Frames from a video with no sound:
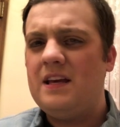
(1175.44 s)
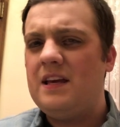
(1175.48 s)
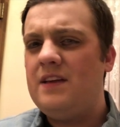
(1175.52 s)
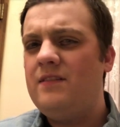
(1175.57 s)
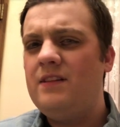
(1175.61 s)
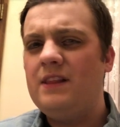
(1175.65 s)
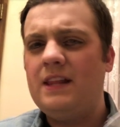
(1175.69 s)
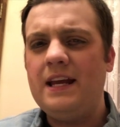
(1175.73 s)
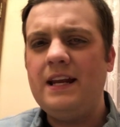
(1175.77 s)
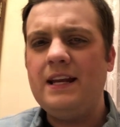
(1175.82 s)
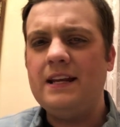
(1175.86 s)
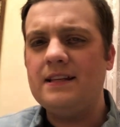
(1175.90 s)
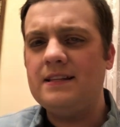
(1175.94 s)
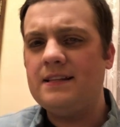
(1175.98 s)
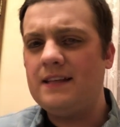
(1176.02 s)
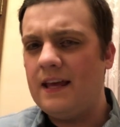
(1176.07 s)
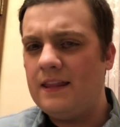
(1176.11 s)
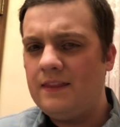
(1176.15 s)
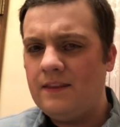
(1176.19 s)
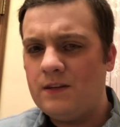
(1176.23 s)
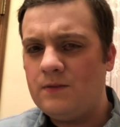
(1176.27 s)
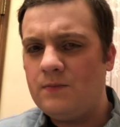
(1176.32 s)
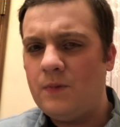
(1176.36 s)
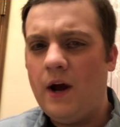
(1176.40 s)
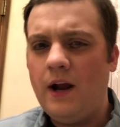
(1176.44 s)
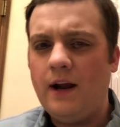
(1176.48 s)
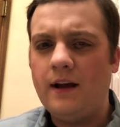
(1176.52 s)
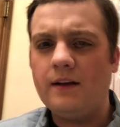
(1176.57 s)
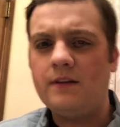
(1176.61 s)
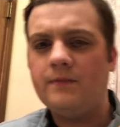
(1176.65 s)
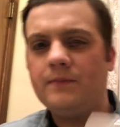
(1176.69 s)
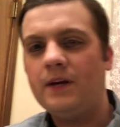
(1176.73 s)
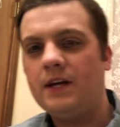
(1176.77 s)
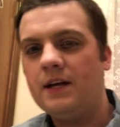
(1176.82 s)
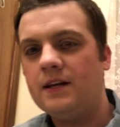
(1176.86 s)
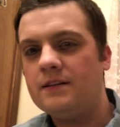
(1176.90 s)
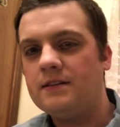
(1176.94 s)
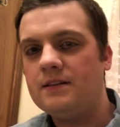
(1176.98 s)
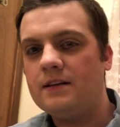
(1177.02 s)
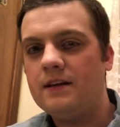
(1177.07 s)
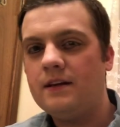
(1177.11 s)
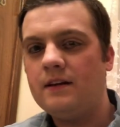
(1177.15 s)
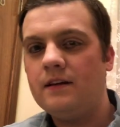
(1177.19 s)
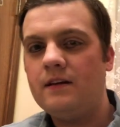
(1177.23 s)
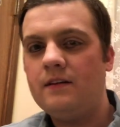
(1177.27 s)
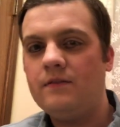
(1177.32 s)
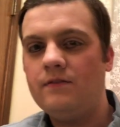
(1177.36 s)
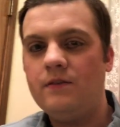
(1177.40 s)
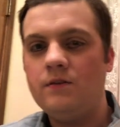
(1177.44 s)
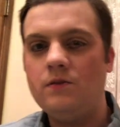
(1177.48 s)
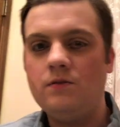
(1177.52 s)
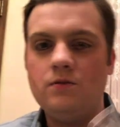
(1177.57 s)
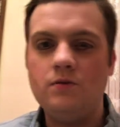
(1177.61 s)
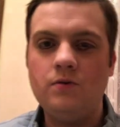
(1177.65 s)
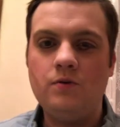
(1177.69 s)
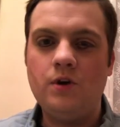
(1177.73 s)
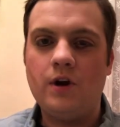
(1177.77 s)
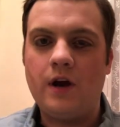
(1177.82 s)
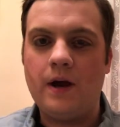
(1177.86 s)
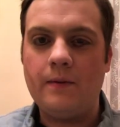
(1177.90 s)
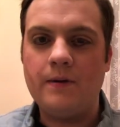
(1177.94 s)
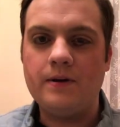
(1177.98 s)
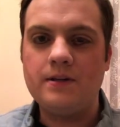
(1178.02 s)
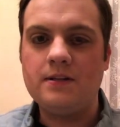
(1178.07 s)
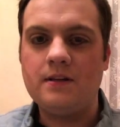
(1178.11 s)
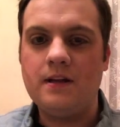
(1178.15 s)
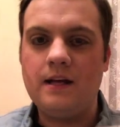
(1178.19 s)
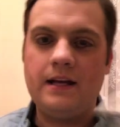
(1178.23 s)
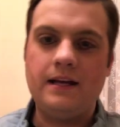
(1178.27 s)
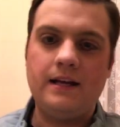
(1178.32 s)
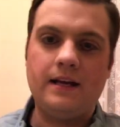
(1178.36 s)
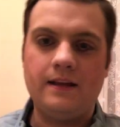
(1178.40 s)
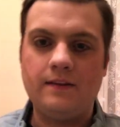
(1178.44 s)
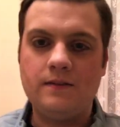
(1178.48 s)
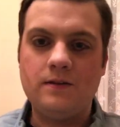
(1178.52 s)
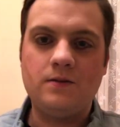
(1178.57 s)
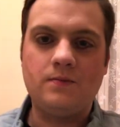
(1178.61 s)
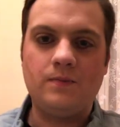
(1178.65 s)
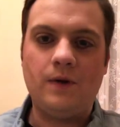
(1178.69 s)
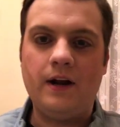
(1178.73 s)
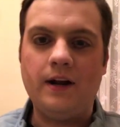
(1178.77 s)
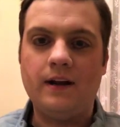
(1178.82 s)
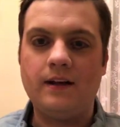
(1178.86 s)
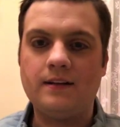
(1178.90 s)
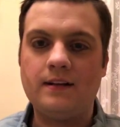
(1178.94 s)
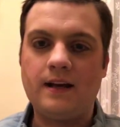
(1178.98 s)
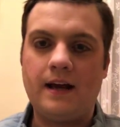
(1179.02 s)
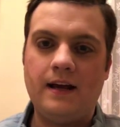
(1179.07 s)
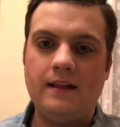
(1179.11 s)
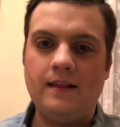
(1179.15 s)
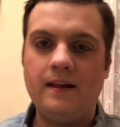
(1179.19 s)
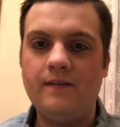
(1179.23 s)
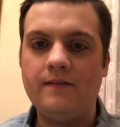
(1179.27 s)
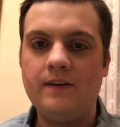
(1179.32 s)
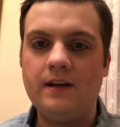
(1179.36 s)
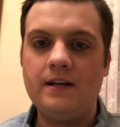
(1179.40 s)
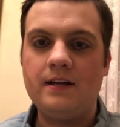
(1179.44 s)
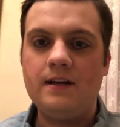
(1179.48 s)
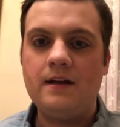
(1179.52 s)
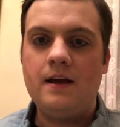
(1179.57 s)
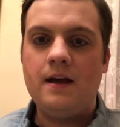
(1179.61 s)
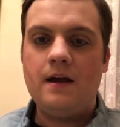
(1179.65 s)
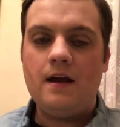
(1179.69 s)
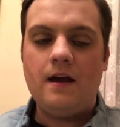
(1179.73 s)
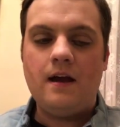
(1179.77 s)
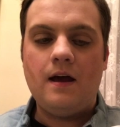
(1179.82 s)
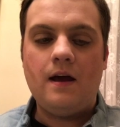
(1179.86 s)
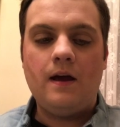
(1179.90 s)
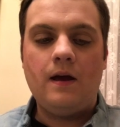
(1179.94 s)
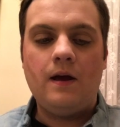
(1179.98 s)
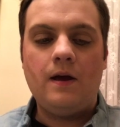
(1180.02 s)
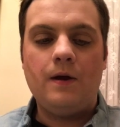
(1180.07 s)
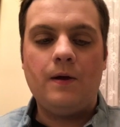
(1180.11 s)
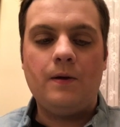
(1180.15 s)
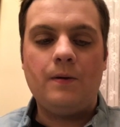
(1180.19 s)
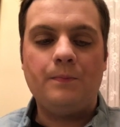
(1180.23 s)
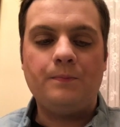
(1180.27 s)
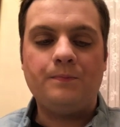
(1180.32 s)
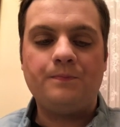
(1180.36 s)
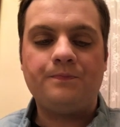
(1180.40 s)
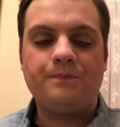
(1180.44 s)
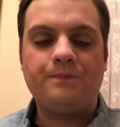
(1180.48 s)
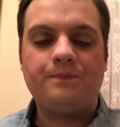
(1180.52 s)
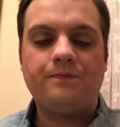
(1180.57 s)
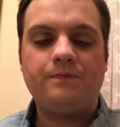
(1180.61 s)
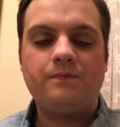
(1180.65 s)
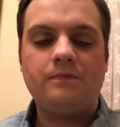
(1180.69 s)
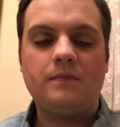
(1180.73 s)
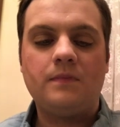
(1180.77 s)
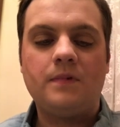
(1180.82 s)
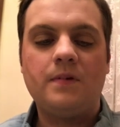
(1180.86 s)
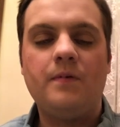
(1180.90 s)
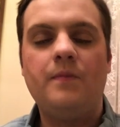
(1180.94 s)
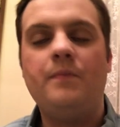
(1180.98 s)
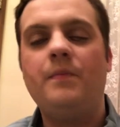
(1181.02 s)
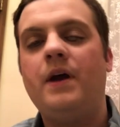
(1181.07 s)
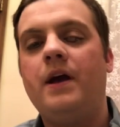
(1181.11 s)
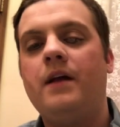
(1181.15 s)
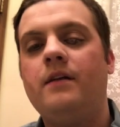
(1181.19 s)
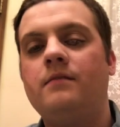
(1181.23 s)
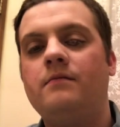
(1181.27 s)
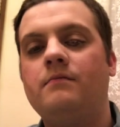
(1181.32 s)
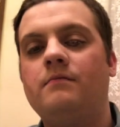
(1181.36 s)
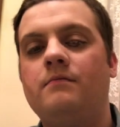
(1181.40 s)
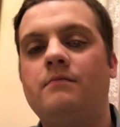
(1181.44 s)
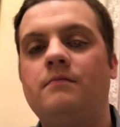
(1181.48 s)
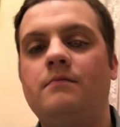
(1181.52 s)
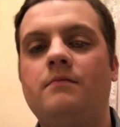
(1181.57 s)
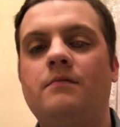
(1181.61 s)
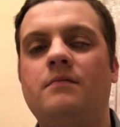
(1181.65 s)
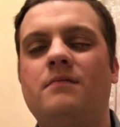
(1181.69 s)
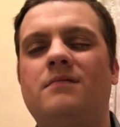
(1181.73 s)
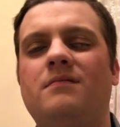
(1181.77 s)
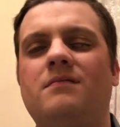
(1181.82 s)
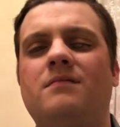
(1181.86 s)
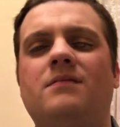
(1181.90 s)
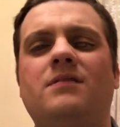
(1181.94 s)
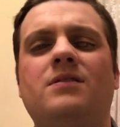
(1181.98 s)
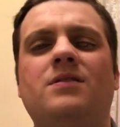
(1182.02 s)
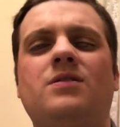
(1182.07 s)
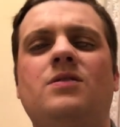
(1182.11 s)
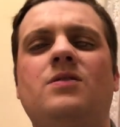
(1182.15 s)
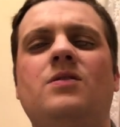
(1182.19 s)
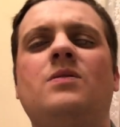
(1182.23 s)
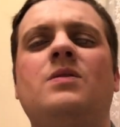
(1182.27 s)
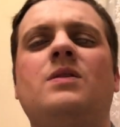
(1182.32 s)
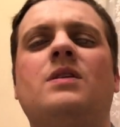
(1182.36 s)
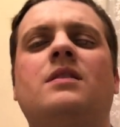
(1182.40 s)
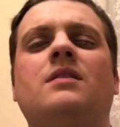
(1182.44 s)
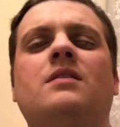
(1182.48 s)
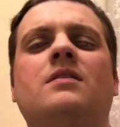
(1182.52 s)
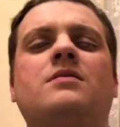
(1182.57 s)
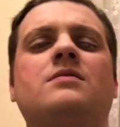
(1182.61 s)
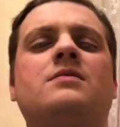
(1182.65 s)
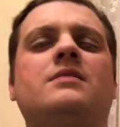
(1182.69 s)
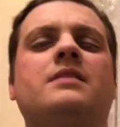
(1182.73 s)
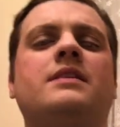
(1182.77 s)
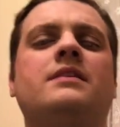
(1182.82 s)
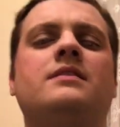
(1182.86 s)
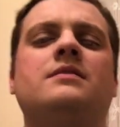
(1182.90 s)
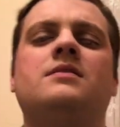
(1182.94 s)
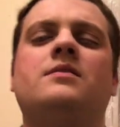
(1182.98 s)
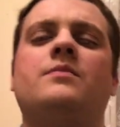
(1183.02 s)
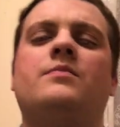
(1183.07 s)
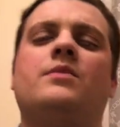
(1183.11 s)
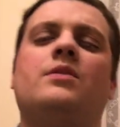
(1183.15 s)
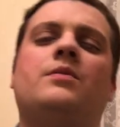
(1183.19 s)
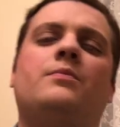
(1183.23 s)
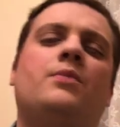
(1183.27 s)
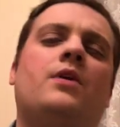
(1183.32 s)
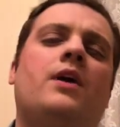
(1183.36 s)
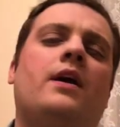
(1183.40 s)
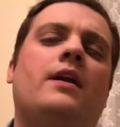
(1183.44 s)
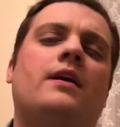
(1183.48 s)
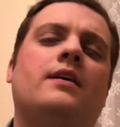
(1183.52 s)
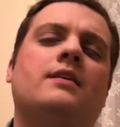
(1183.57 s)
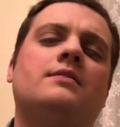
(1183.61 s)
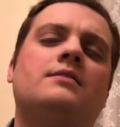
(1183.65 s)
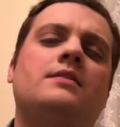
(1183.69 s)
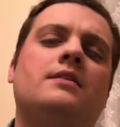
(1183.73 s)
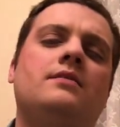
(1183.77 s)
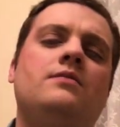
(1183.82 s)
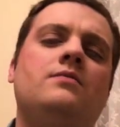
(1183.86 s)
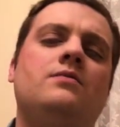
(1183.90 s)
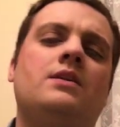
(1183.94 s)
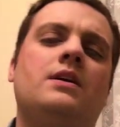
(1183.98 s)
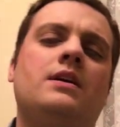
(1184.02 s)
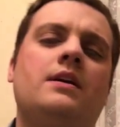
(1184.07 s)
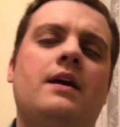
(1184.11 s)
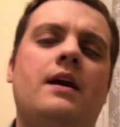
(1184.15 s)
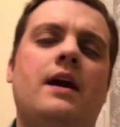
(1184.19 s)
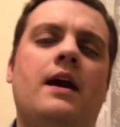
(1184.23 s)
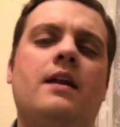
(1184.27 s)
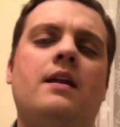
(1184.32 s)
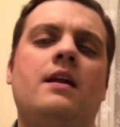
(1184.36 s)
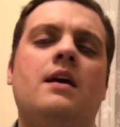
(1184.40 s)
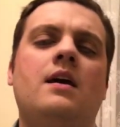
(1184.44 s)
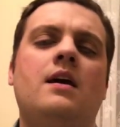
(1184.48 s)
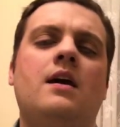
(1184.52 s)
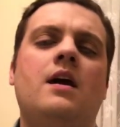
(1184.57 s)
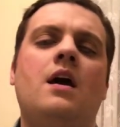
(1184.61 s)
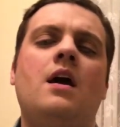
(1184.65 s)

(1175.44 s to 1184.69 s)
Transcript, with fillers: even ladies, get this product because if you do your eyebrows a lot, get this product. I love it. Um, but men, you, there's like similar products that you can get